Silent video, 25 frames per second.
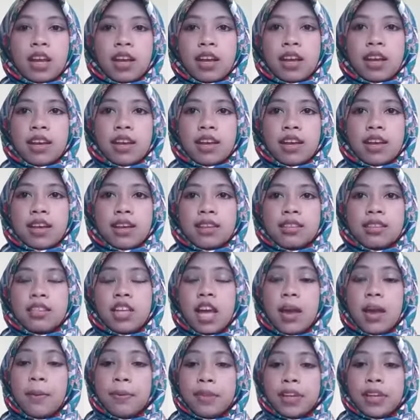
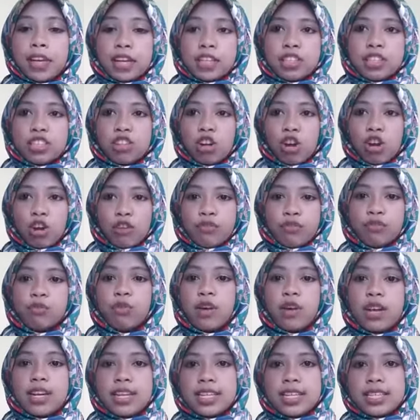And the application of
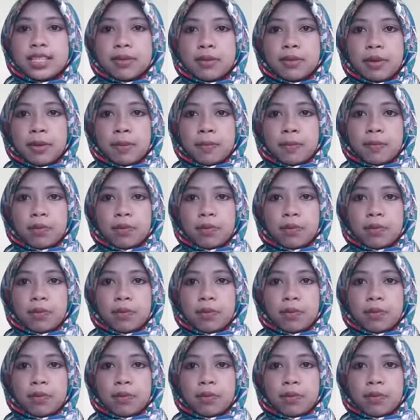dualism